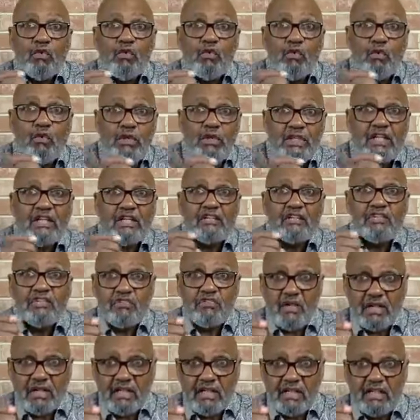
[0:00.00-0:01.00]

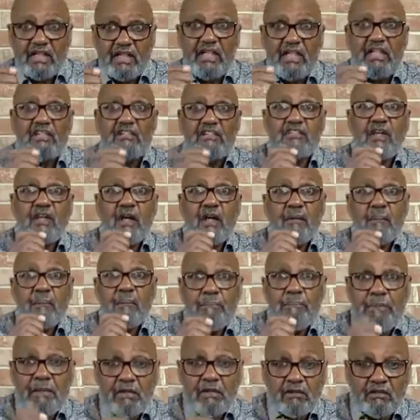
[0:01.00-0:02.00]
reconstructing, He is
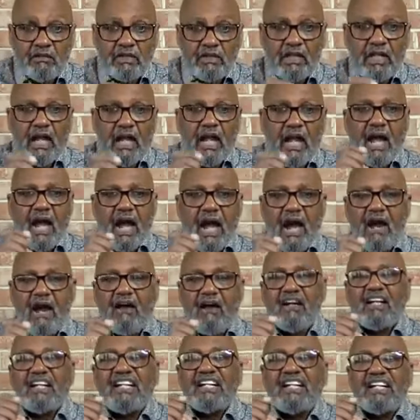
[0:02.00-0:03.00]
building
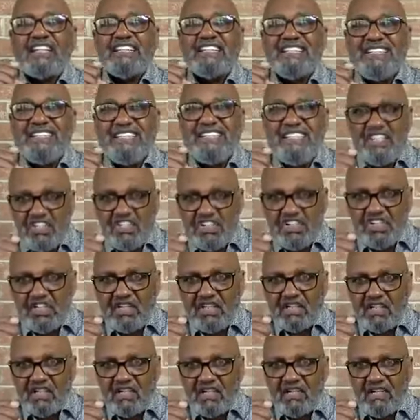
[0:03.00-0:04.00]
our condition.